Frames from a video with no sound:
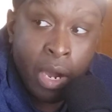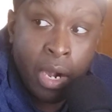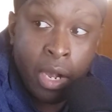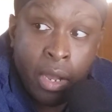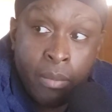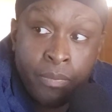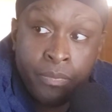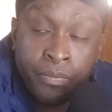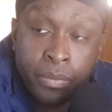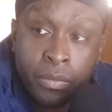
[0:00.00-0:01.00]

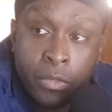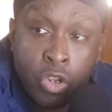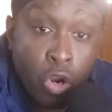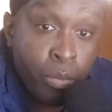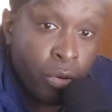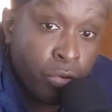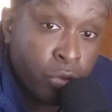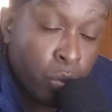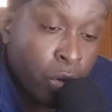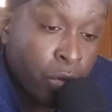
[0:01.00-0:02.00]
um,
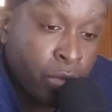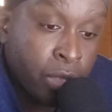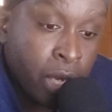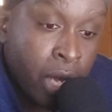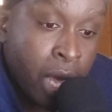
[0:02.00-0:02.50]
Kerberos works,